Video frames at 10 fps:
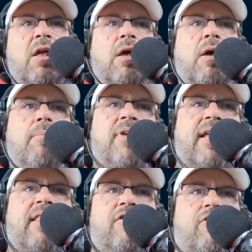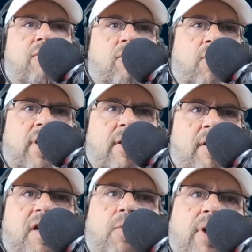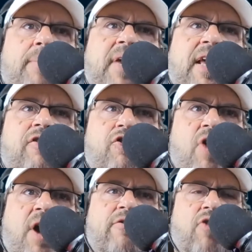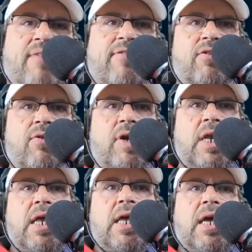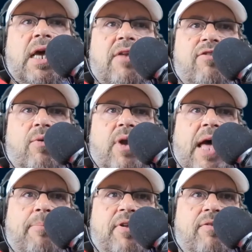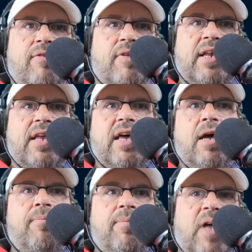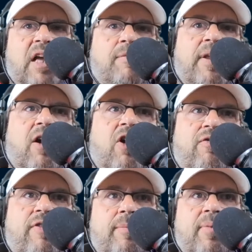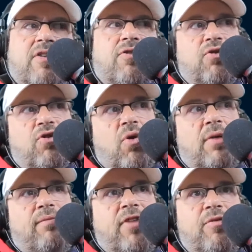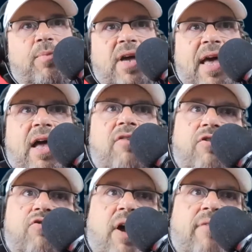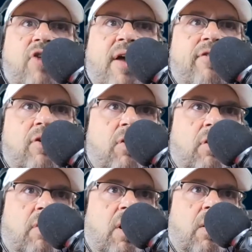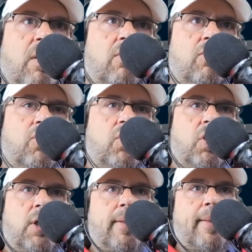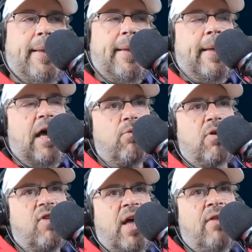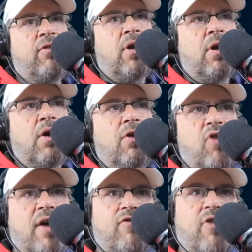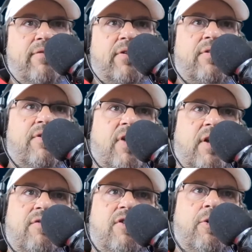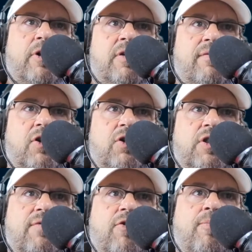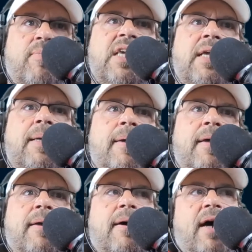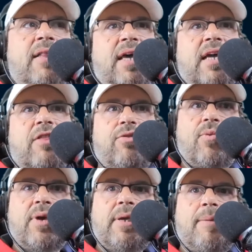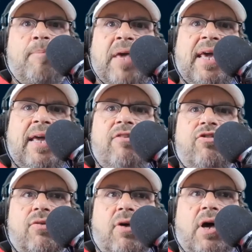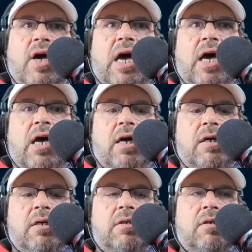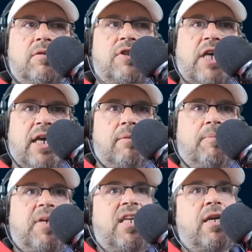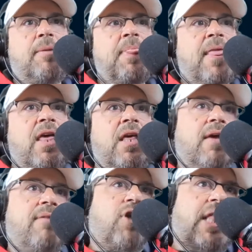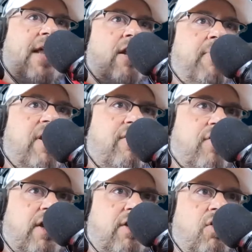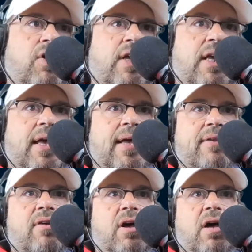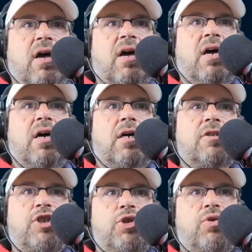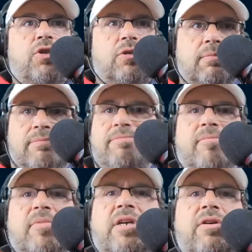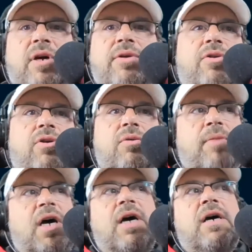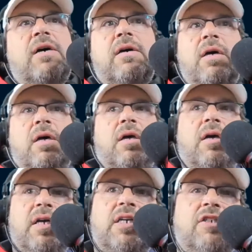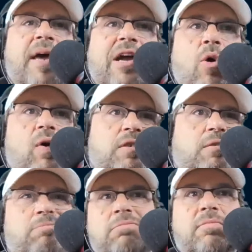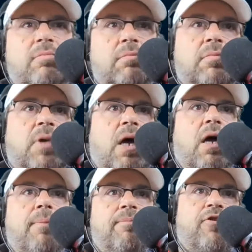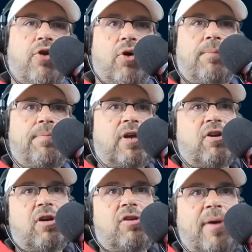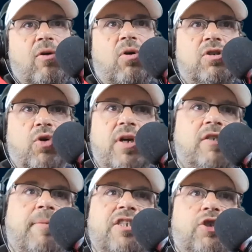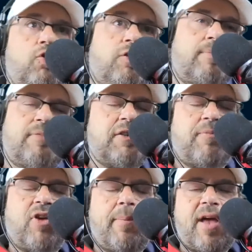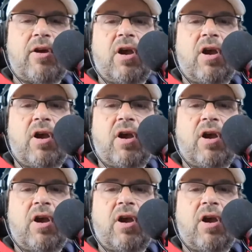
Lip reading: But I like to create a web page and drive traffic to it and see what happens. And I'd spend $150 or so on Facebook ads and drive traffic, or Google AdWords ads, drive traffic to the site and see what converts. And for me, I like a 3-page site, meaning if you land on my site, you're going to get shoes. I don't know. Here's my course. Sure. Here's my course, or here's my shoes. It doesn't really matter.